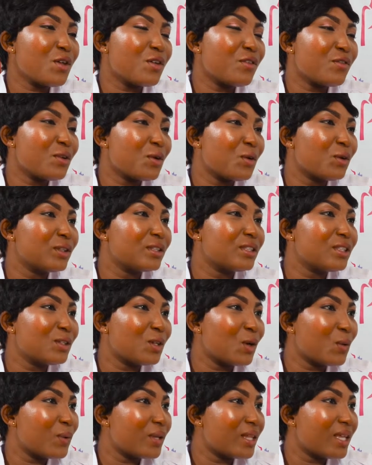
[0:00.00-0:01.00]
you even
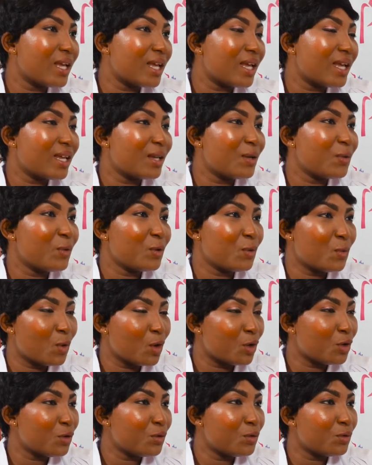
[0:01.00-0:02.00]
continue with
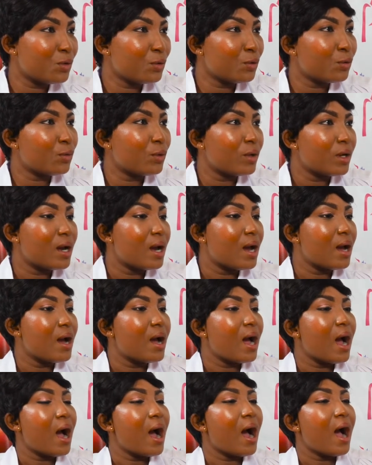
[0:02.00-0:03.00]
what you do,
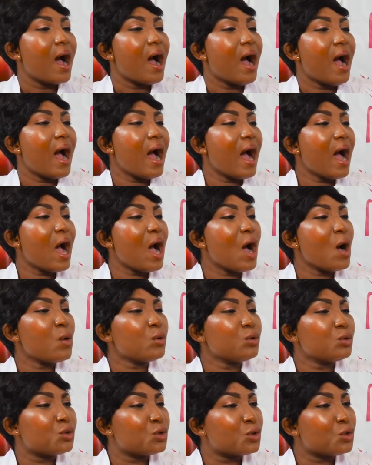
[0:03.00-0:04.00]

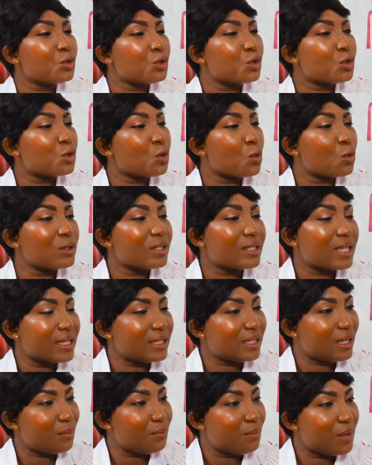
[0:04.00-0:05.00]
how do you show
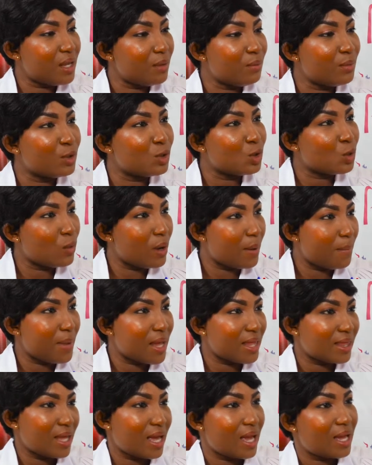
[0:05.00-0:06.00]
such a baby to a
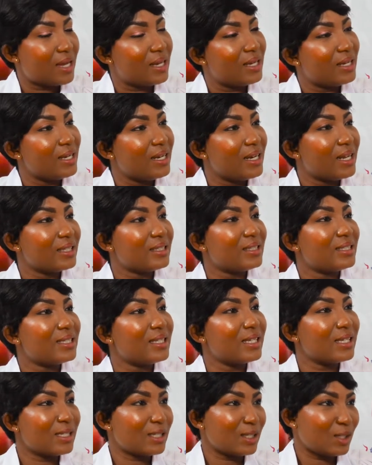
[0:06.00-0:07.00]
mother that
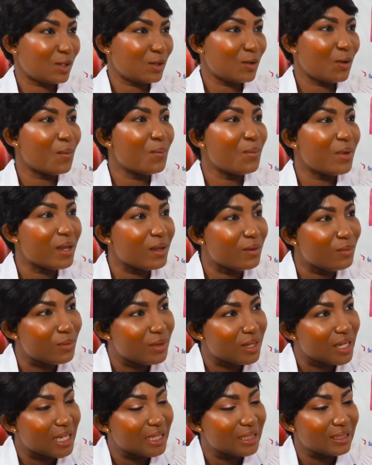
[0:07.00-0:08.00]
this is your
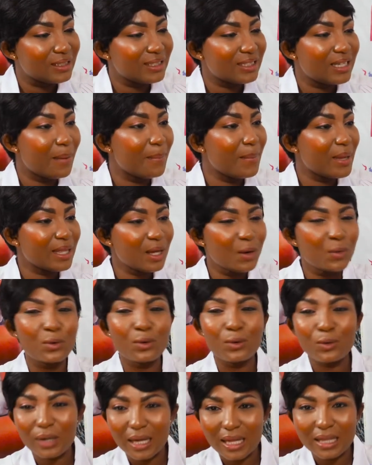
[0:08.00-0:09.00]
baby, and the mother
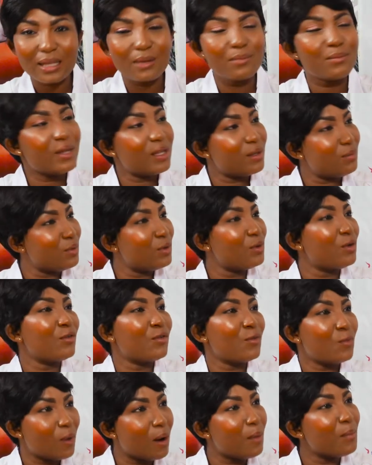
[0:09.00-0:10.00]
will look at the baby
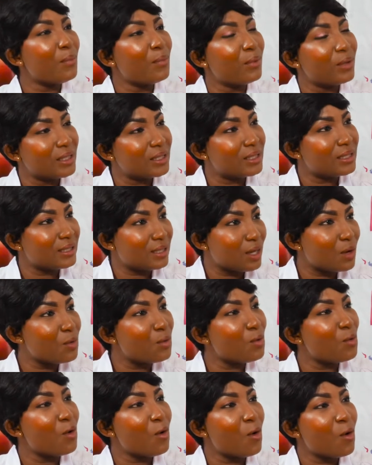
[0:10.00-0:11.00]
of 1.0
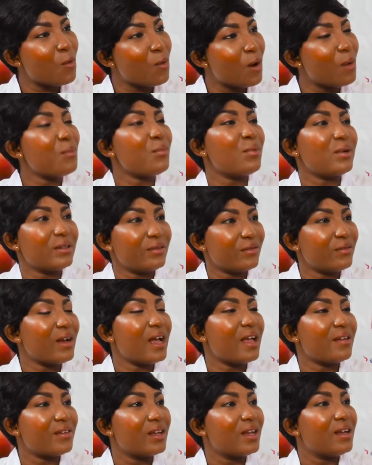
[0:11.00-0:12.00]
or
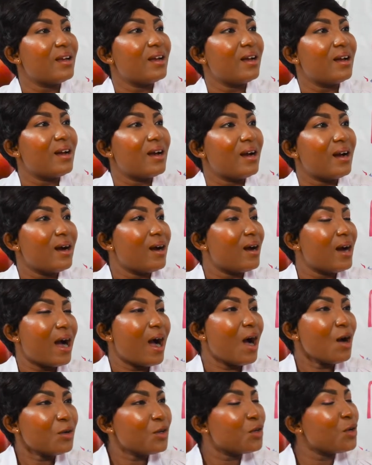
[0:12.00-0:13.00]
1.5?
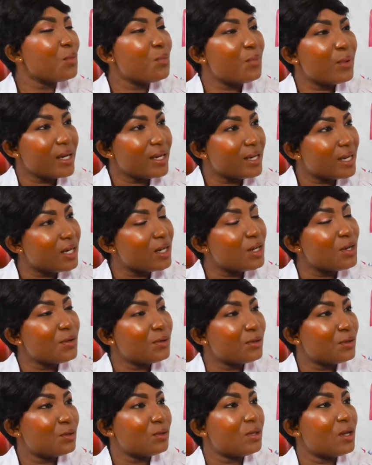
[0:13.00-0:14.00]
How do you break the
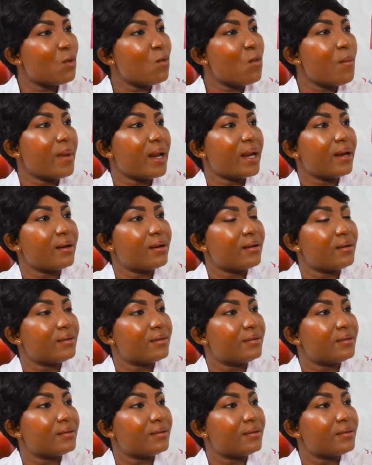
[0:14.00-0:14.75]
news to the woman?